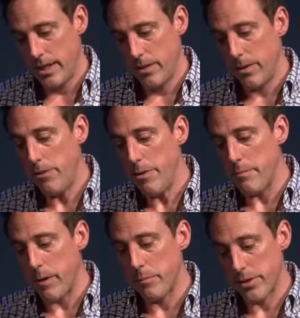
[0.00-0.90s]
You've got to
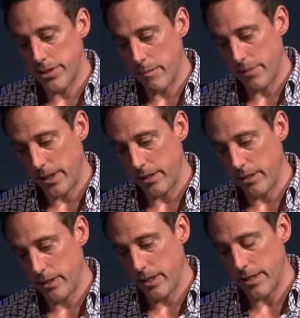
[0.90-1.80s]
remember something.
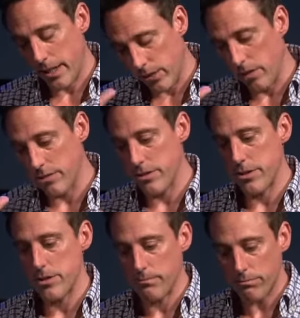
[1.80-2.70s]
As I close, I
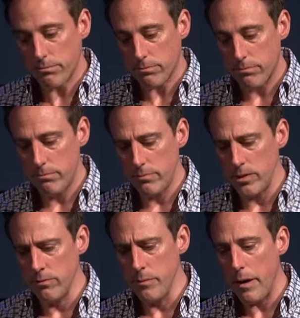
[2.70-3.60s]
just
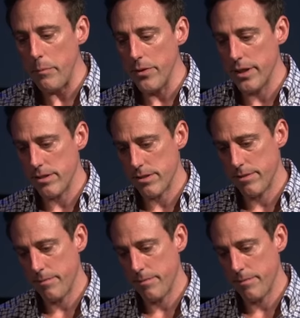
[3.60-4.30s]
remember this.